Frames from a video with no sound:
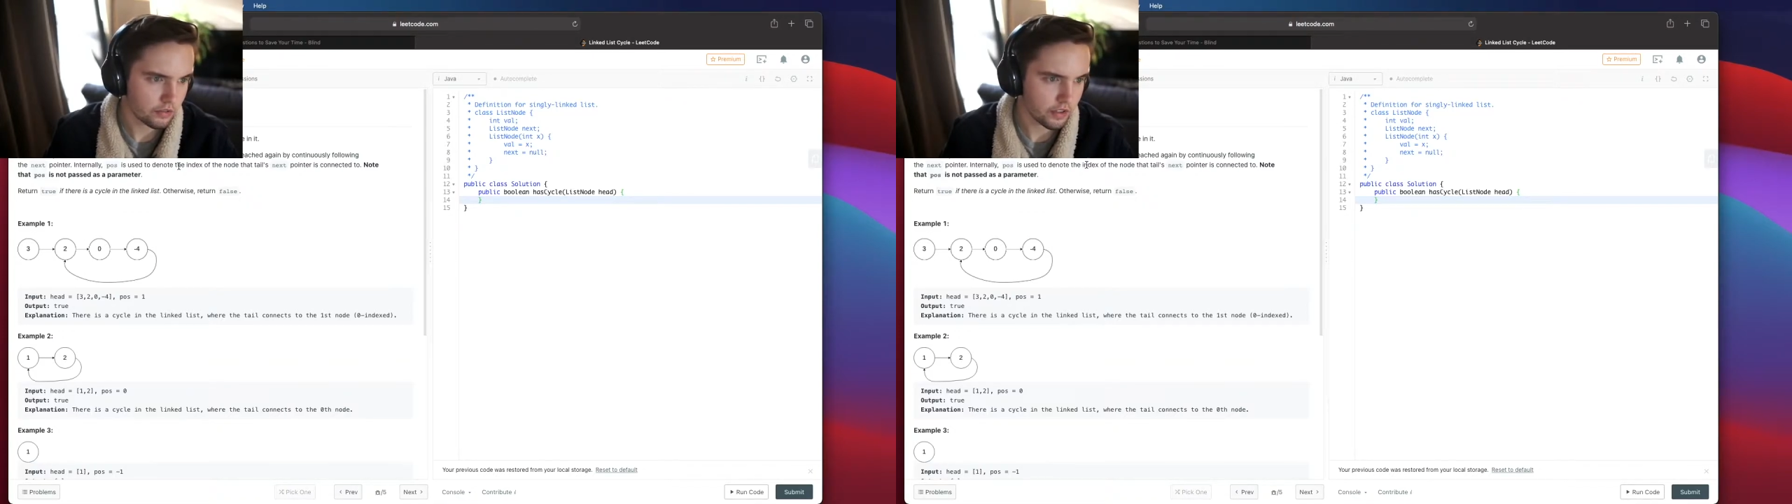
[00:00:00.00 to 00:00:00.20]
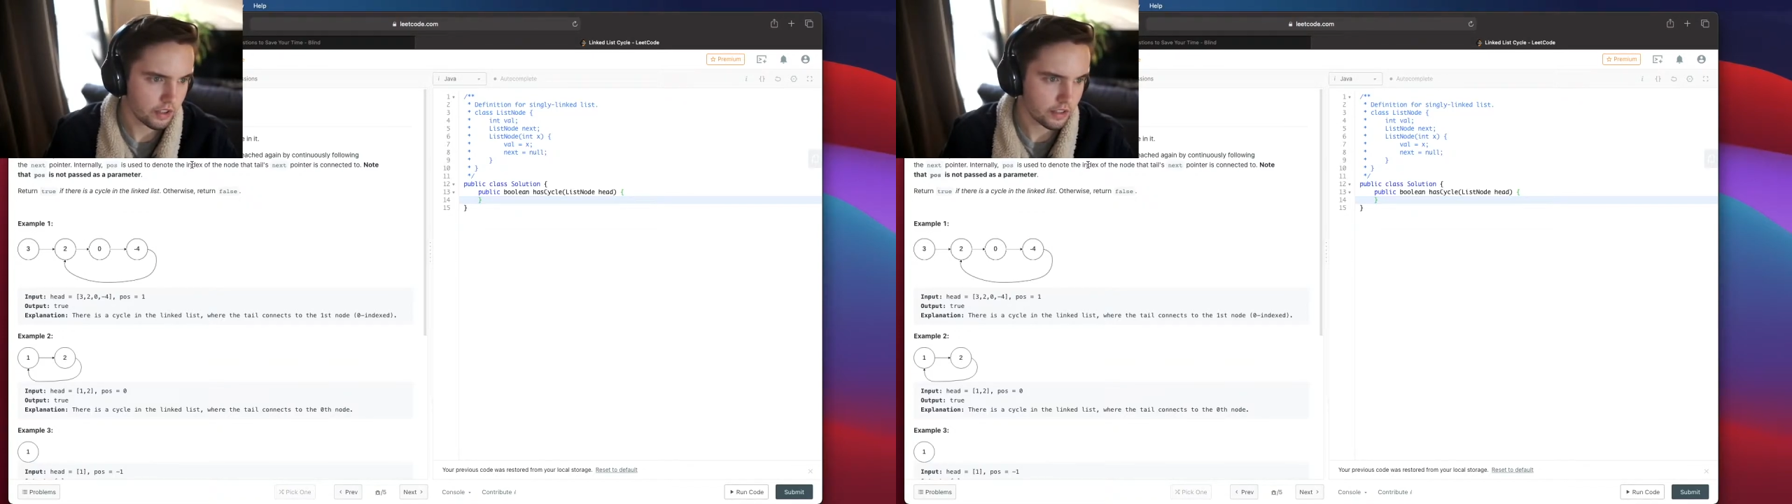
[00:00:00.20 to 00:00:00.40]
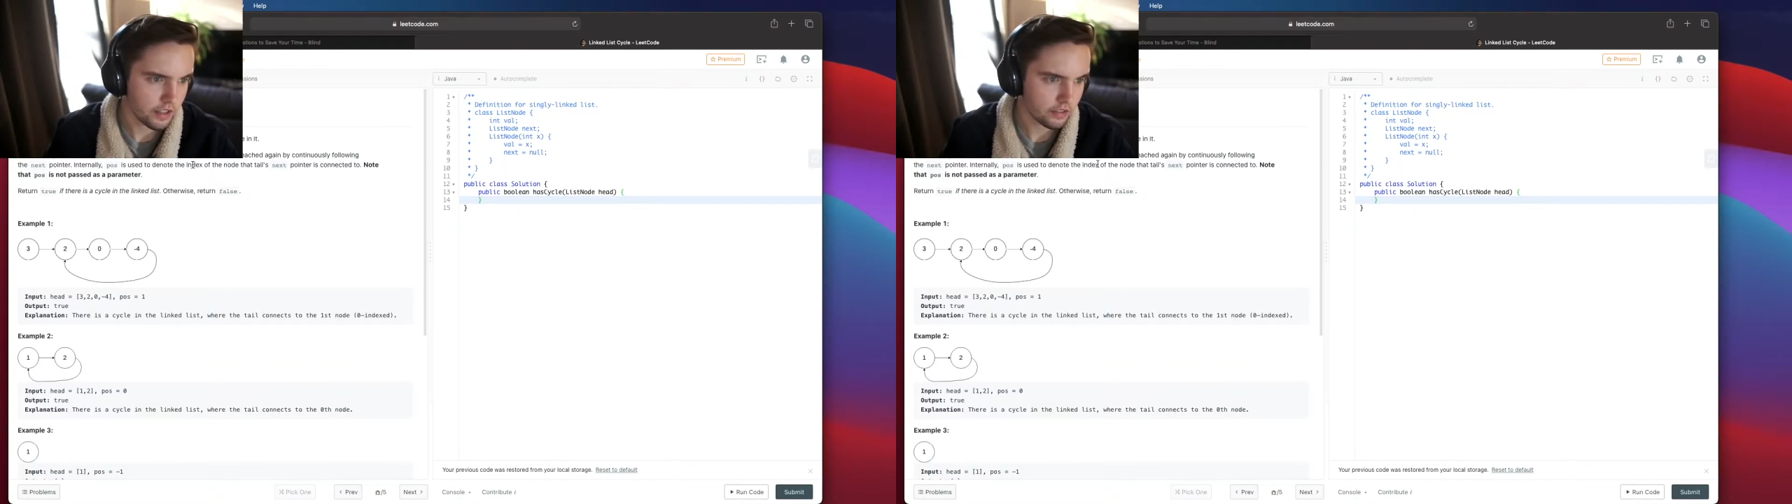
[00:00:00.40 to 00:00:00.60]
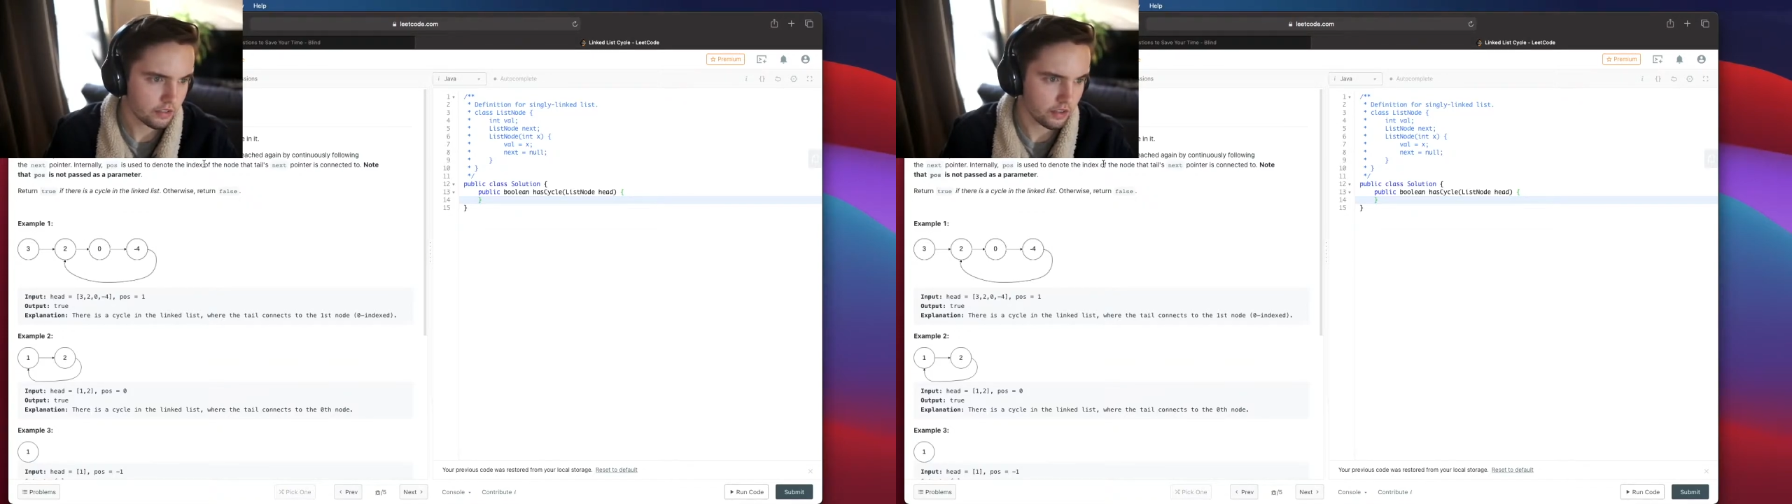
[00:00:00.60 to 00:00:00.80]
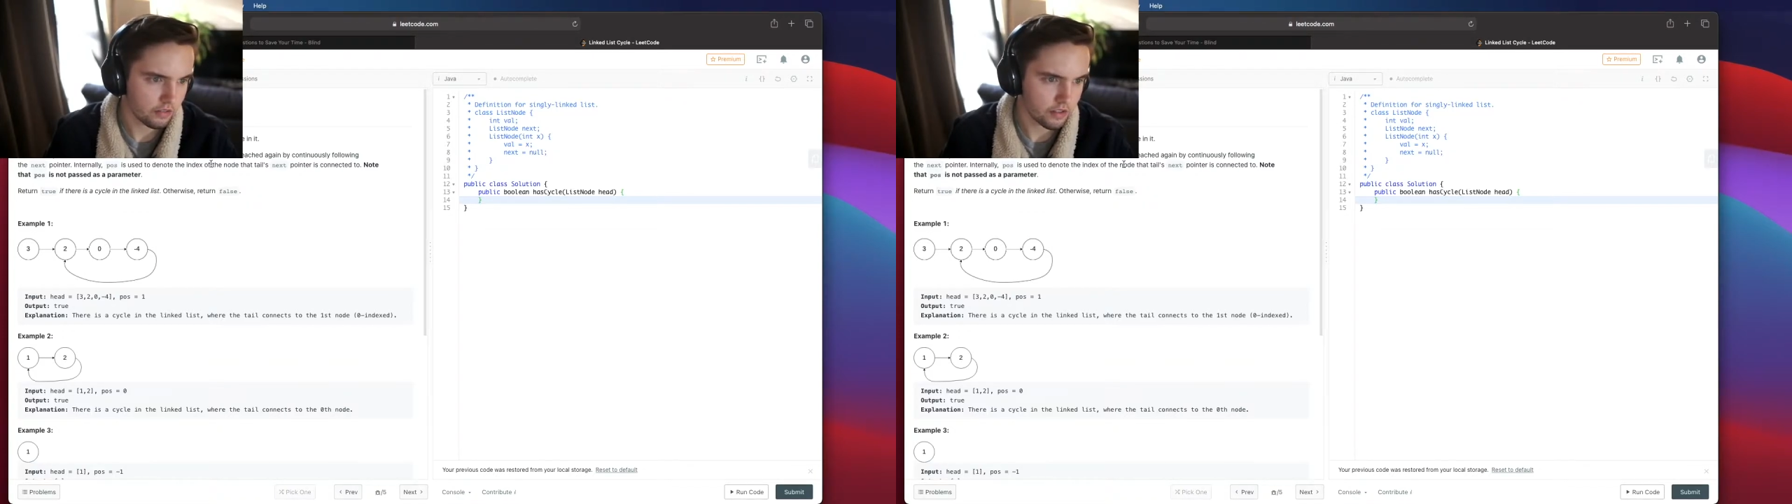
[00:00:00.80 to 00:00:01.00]
the index
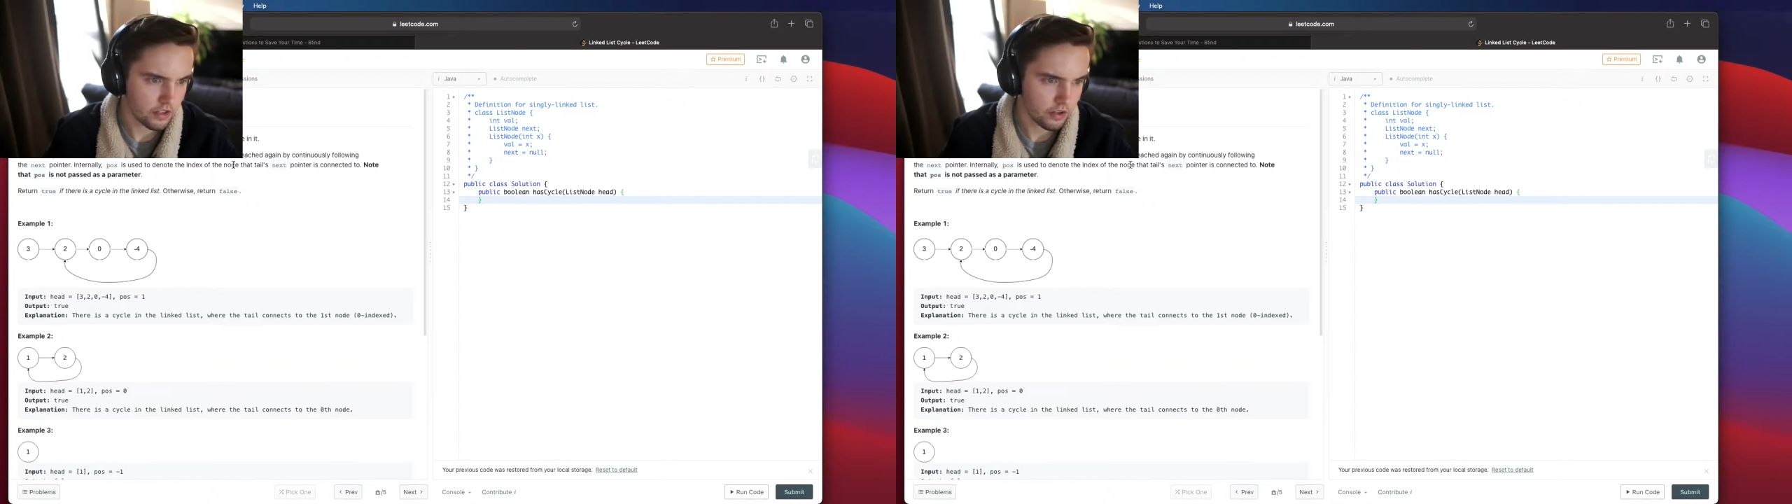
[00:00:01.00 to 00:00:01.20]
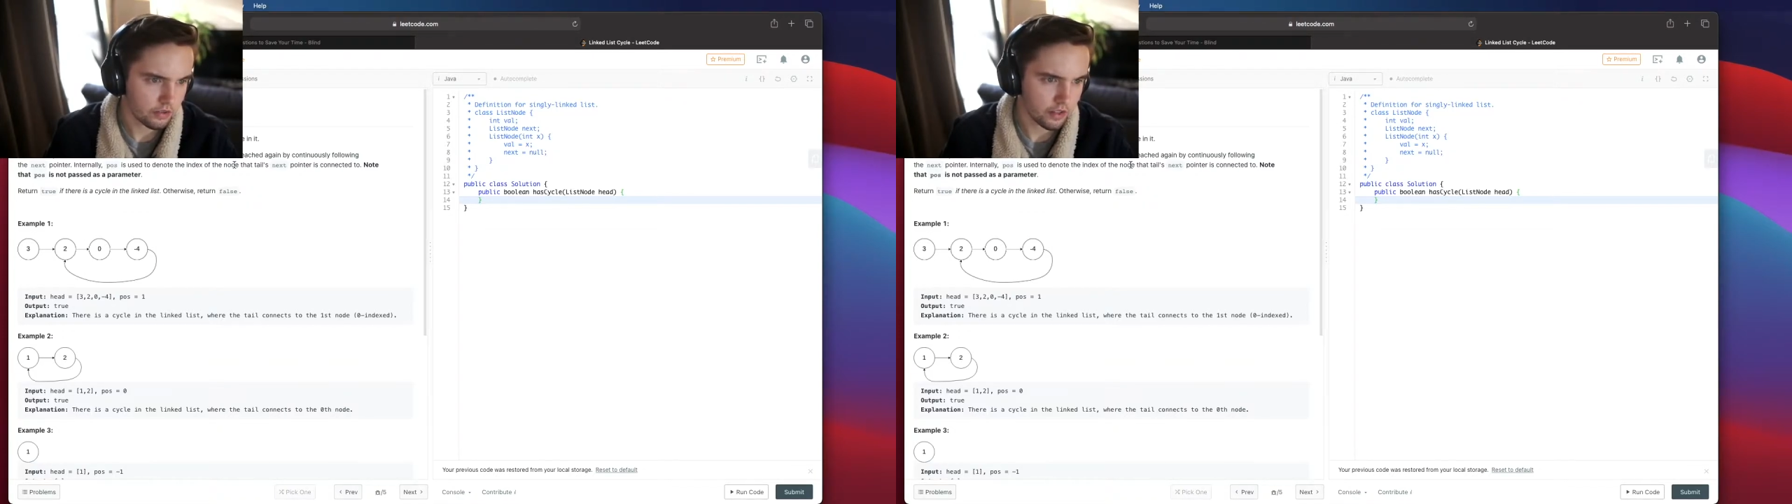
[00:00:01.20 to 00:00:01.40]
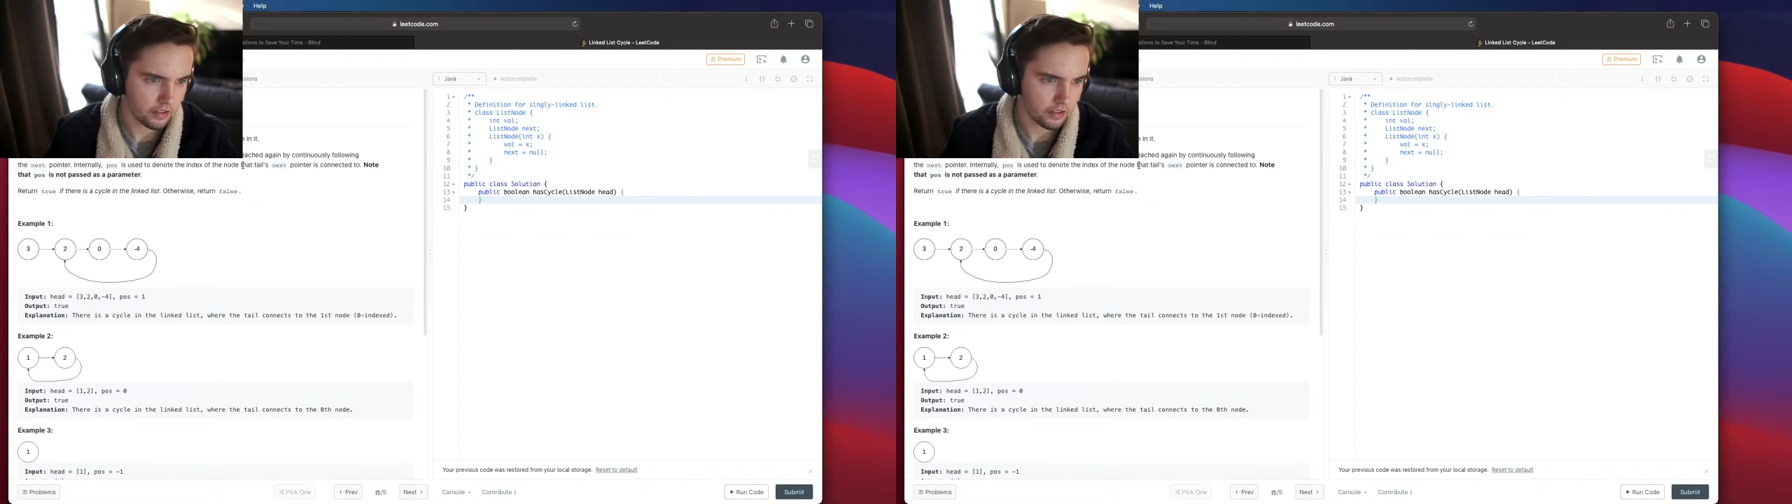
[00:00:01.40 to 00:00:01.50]
of the node that's